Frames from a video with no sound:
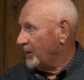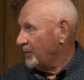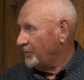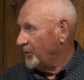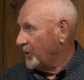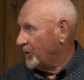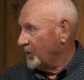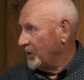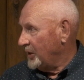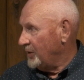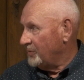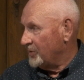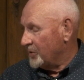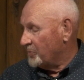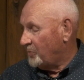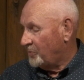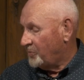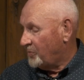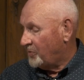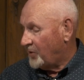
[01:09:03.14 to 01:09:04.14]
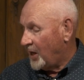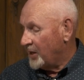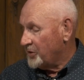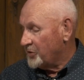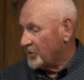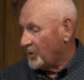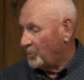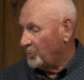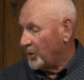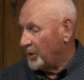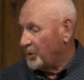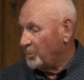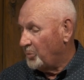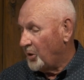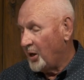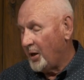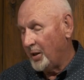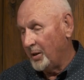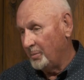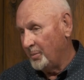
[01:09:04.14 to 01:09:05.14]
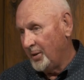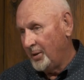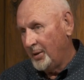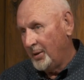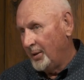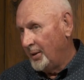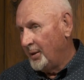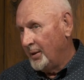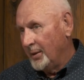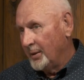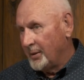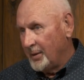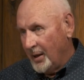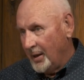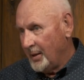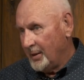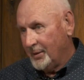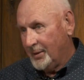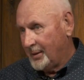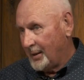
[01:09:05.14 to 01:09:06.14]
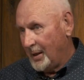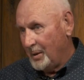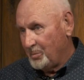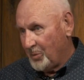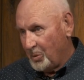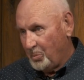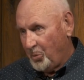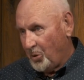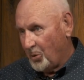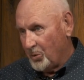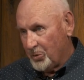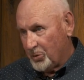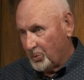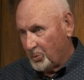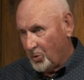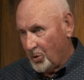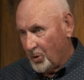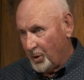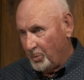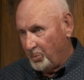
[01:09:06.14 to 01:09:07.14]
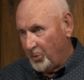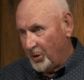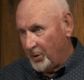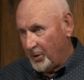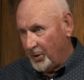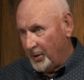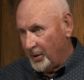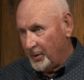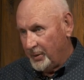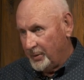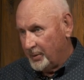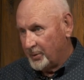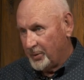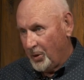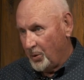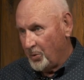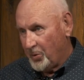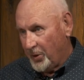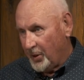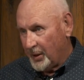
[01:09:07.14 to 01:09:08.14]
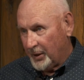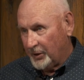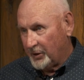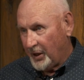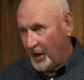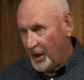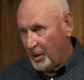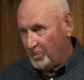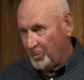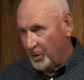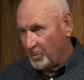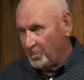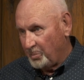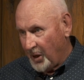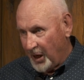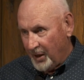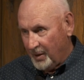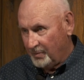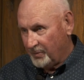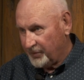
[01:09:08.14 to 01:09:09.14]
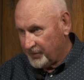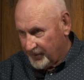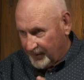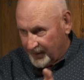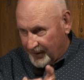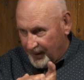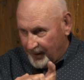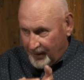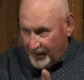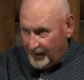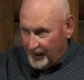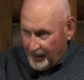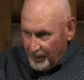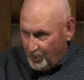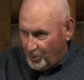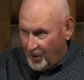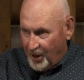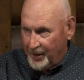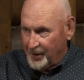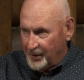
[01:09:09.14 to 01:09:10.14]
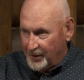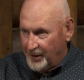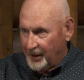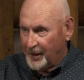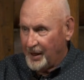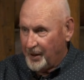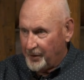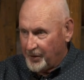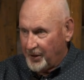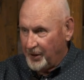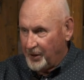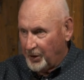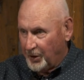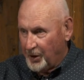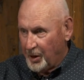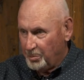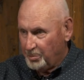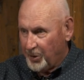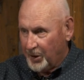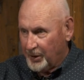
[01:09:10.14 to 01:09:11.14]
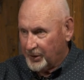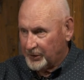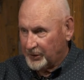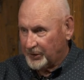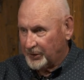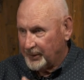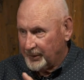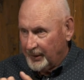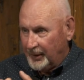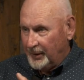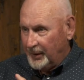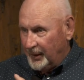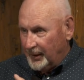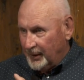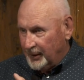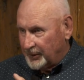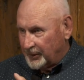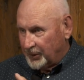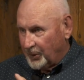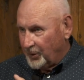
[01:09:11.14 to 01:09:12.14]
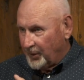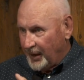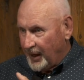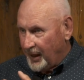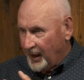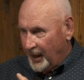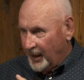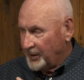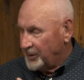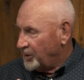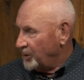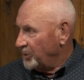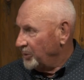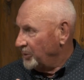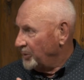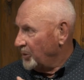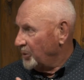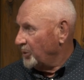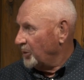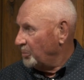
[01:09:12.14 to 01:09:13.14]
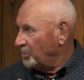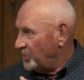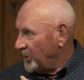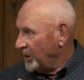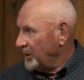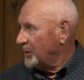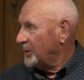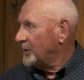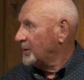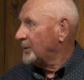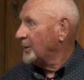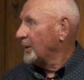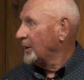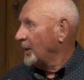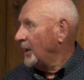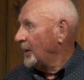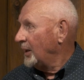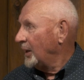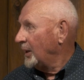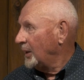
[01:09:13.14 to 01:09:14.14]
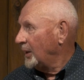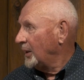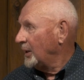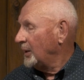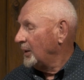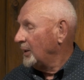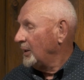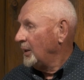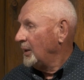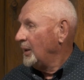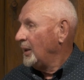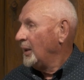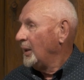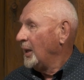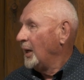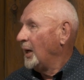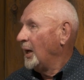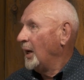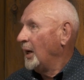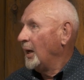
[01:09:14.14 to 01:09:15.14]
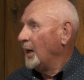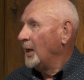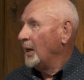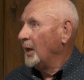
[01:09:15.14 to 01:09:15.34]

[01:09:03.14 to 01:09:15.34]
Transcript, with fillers: if you could even find someone to buy them. Then came the post-war period. Two things happened. Banff wanted to get the Olympics, so they had to do a big uh, uh,